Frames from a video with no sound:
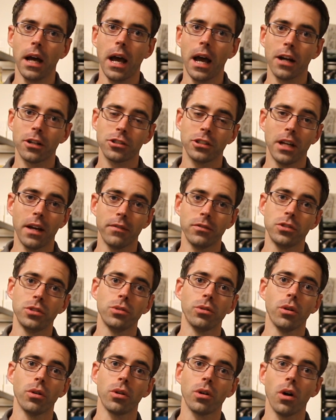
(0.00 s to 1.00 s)
actually have
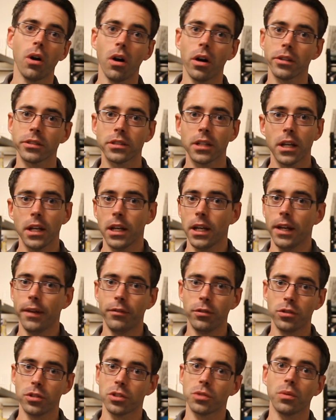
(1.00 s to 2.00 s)
0 cost
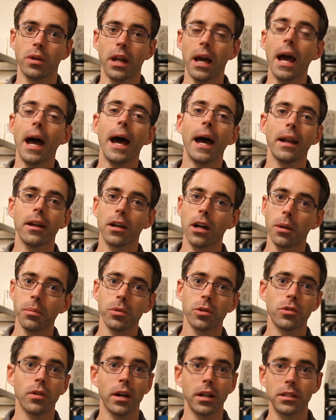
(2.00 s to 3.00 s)
if you just want to add a
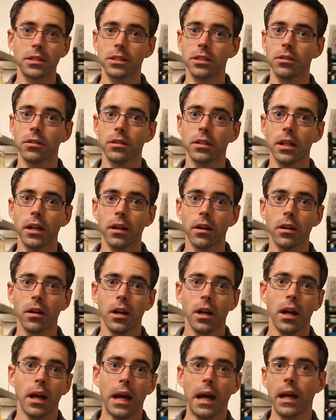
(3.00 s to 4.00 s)
couple credits here and there
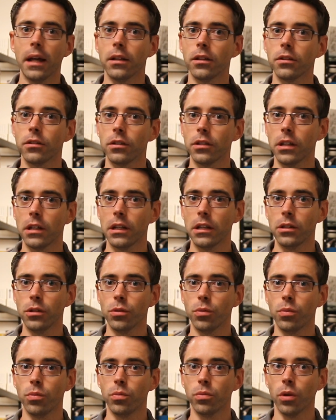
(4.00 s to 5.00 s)
and
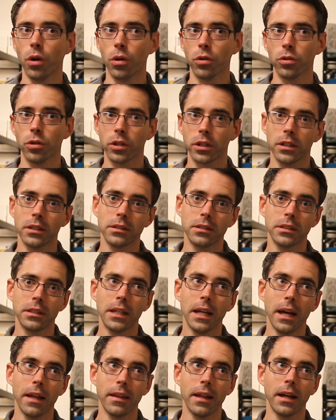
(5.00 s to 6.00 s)
you are looking to
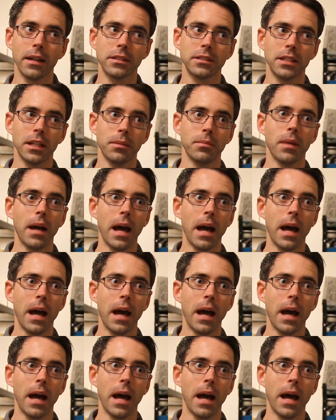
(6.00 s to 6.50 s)
get that same